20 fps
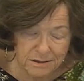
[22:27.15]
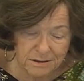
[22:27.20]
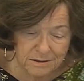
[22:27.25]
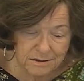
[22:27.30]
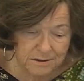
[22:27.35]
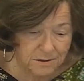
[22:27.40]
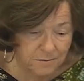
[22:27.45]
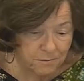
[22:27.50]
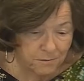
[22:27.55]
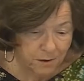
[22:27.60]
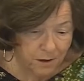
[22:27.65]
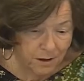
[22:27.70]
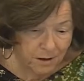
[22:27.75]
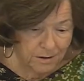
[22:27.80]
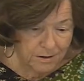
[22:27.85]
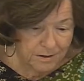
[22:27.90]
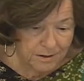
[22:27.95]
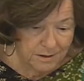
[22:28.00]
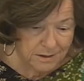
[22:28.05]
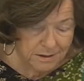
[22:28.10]

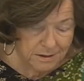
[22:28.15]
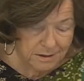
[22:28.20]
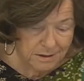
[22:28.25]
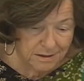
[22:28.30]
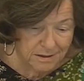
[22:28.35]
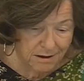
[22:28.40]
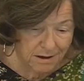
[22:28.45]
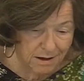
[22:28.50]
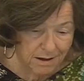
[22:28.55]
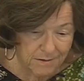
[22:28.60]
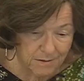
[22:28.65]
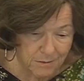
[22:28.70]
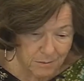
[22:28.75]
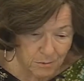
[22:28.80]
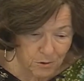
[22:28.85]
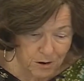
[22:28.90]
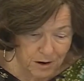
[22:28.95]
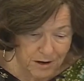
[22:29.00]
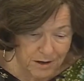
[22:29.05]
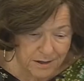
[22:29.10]
default on the
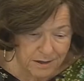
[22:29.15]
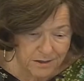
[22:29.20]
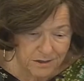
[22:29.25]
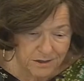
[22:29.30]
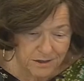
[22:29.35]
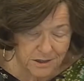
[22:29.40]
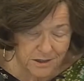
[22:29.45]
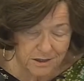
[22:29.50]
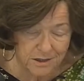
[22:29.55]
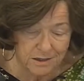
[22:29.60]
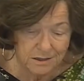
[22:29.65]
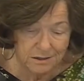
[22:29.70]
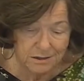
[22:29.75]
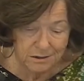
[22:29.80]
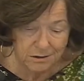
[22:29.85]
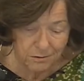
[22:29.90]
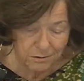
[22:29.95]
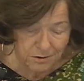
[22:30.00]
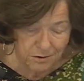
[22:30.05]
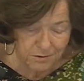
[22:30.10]
mortgage and it could
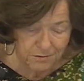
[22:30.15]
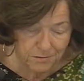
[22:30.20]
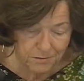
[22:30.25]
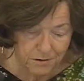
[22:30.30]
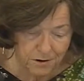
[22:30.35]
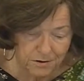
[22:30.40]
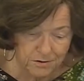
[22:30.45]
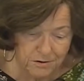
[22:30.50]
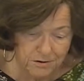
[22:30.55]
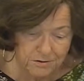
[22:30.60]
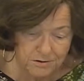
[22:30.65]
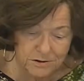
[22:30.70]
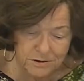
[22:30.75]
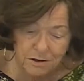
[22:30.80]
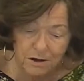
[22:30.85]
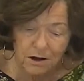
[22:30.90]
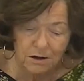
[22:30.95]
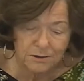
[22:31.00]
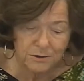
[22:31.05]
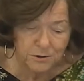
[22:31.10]
go into foreclosure.
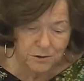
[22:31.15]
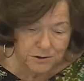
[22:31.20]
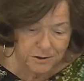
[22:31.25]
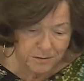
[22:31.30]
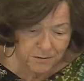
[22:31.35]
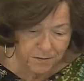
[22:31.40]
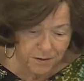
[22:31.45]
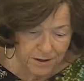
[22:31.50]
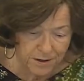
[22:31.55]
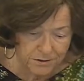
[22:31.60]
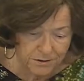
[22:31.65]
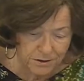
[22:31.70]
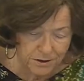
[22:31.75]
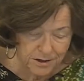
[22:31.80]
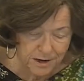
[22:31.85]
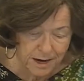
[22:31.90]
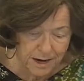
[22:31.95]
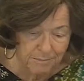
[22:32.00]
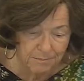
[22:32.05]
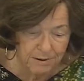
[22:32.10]
All sorts of things
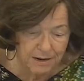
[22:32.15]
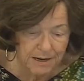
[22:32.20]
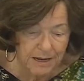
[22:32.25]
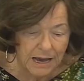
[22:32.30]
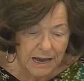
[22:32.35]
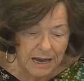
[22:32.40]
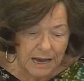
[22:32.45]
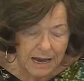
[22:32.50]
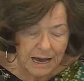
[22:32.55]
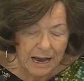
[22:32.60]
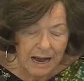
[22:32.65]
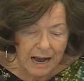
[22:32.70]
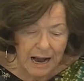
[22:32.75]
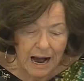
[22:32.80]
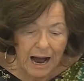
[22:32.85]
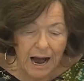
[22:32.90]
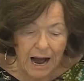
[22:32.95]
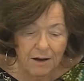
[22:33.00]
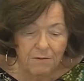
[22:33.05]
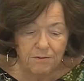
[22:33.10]
could happen.
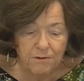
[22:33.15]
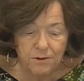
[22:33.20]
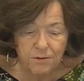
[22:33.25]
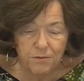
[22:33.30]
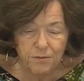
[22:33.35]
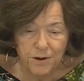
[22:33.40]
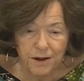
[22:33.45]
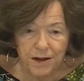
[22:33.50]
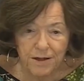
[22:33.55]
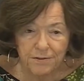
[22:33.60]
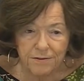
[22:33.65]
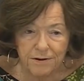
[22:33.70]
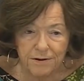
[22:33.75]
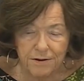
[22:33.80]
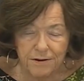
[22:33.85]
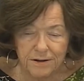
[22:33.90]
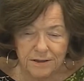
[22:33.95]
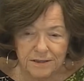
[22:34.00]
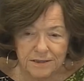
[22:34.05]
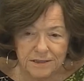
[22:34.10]
I would
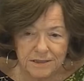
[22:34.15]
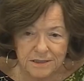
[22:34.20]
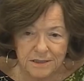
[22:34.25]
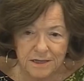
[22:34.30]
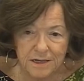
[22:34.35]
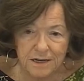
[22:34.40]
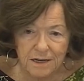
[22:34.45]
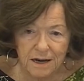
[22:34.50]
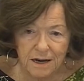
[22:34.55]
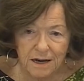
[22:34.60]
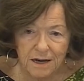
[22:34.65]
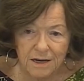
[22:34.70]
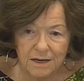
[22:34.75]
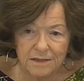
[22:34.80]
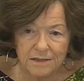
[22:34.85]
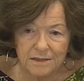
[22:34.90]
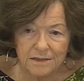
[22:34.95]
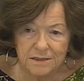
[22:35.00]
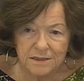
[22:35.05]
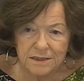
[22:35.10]
rather see
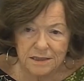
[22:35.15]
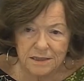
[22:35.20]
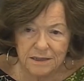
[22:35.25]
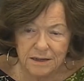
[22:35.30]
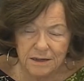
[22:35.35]
us